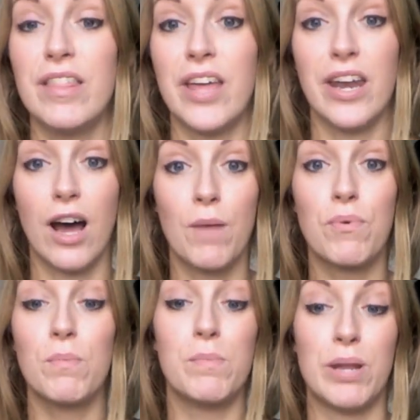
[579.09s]
then I
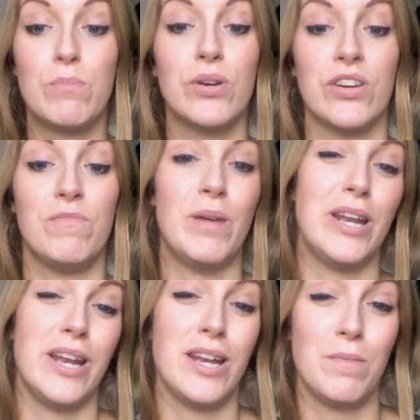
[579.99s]
probably wouldn't have been
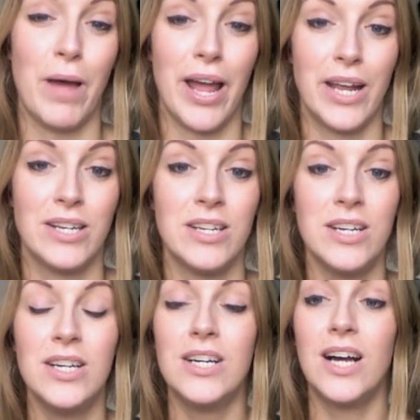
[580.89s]
in any pain.